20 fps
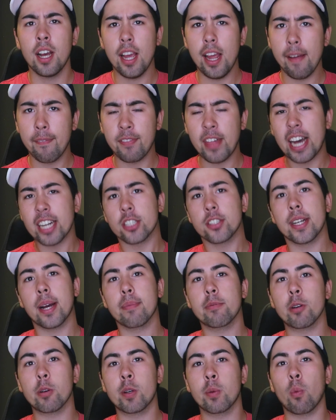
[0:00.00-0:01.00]
If Thatcher
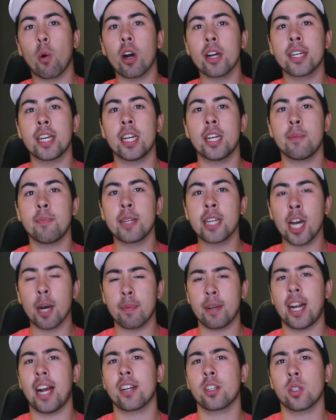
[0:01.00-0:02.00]
Demko can walk in and become
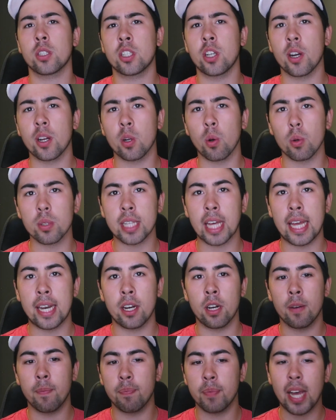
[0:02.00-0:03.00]
an actual starting
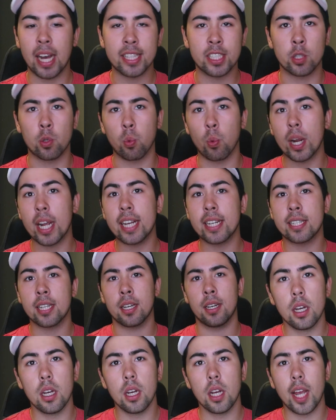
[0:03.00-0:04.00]
goaltender, that's great.